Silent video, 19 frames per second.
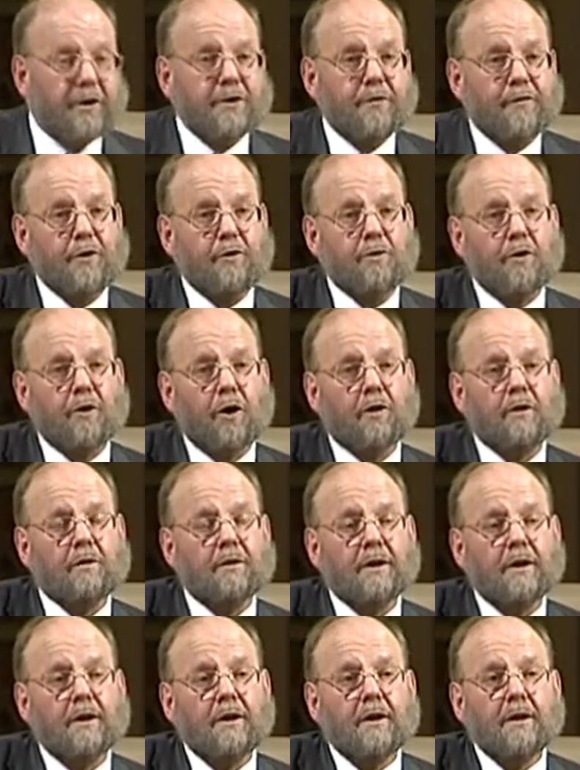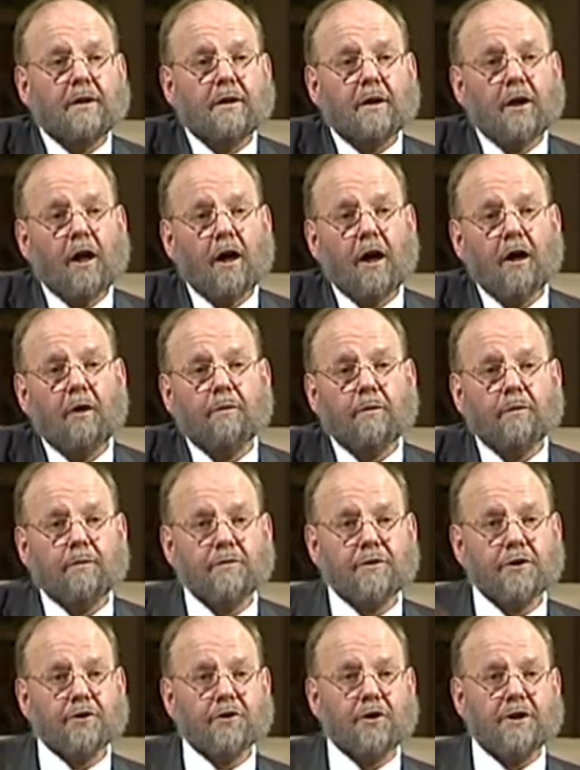his funeral,
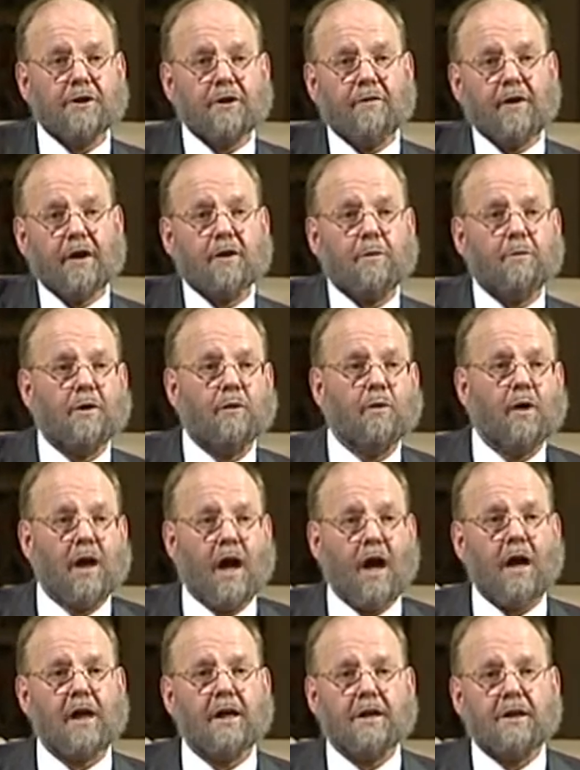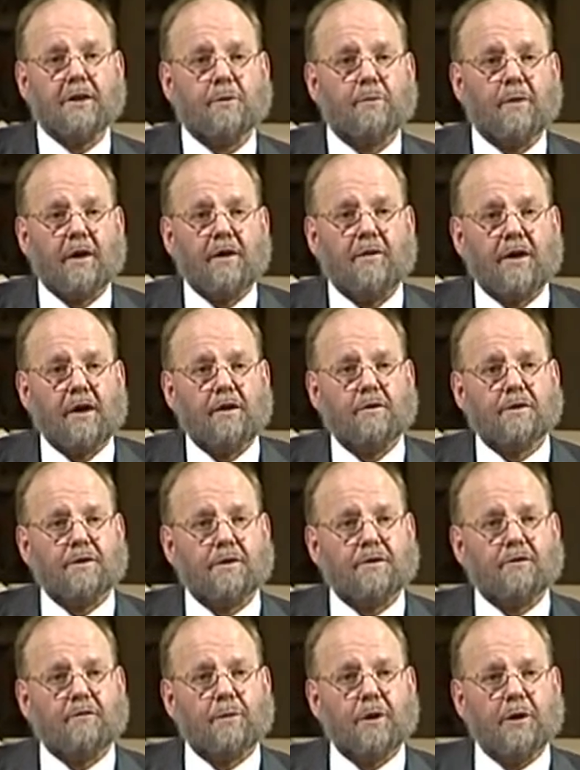the streets of Edinburgh were lined by
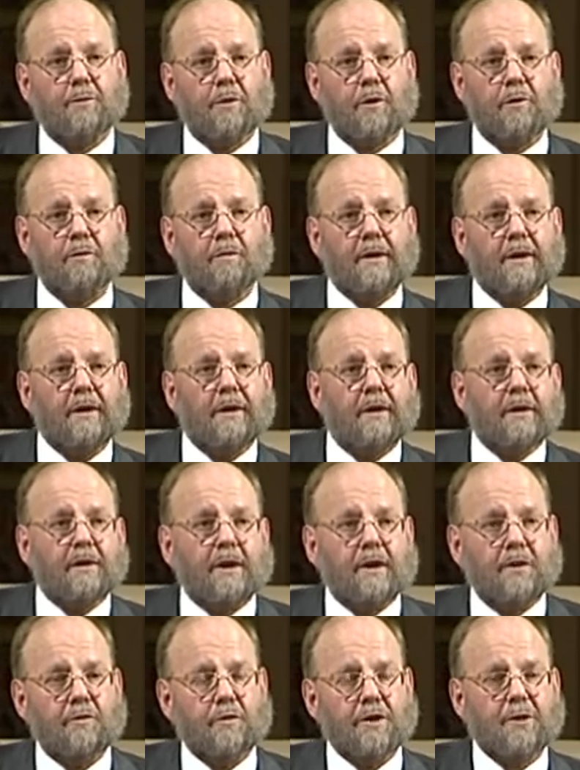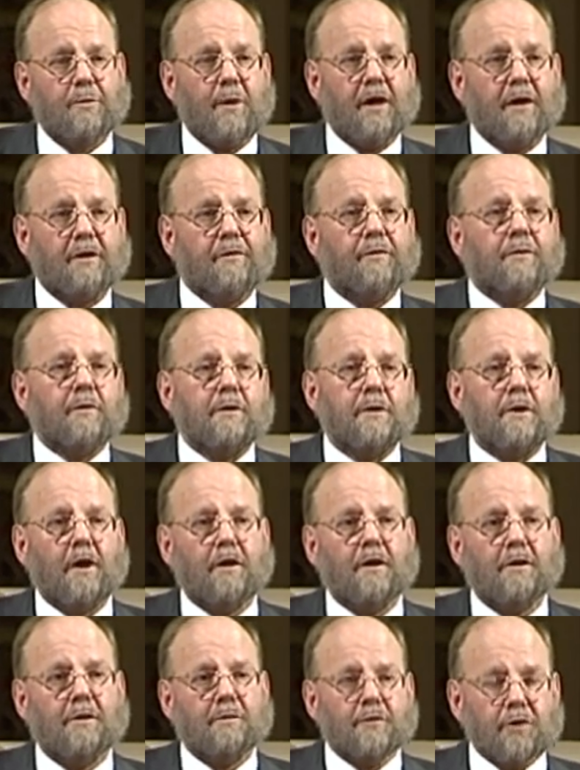thousands of people in respect,
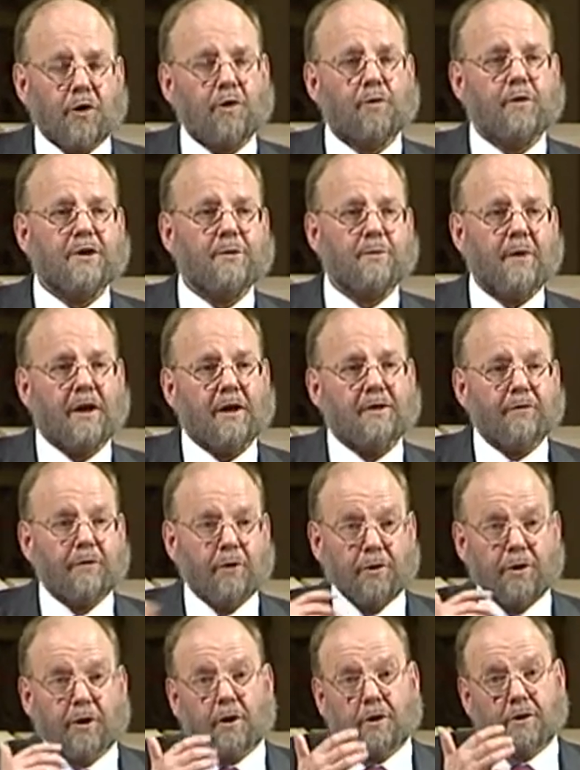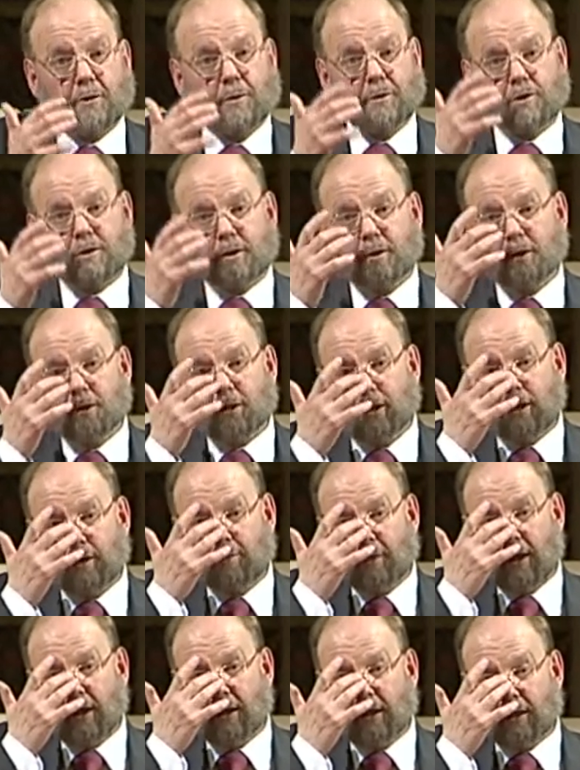showing respect for the contribution that he'd
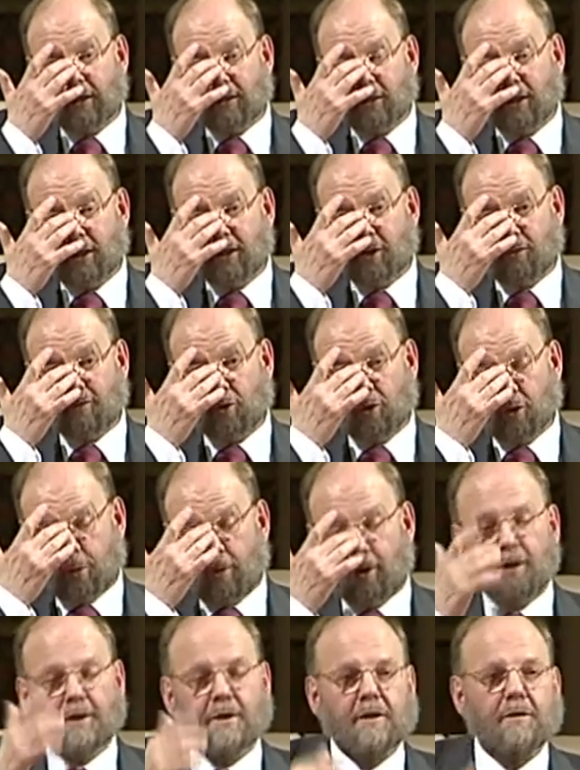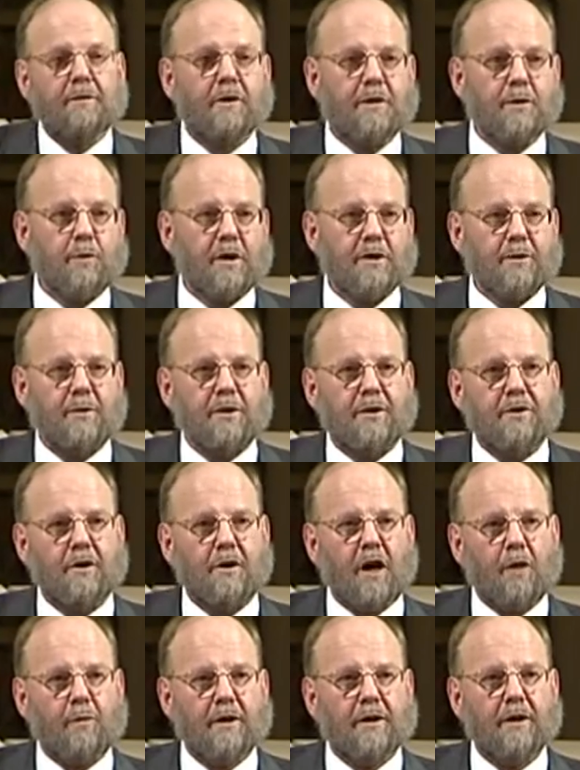made. And he is, of course, buried in
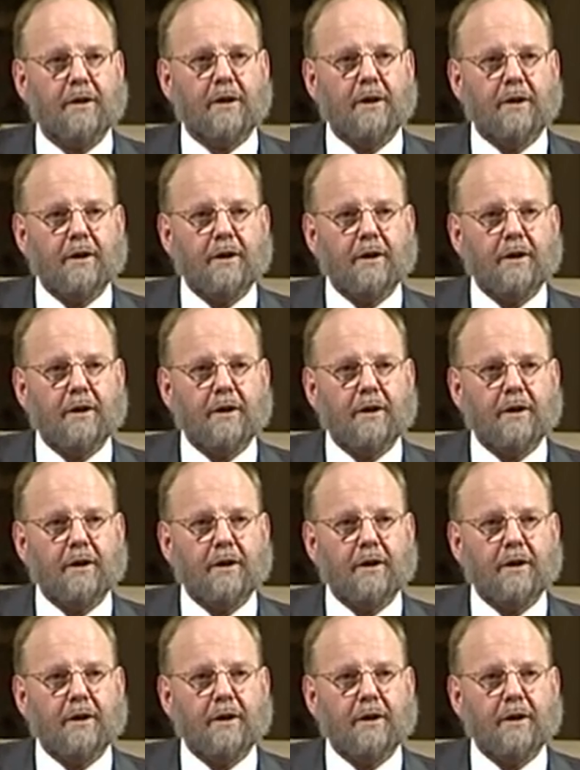Westminster Abbey.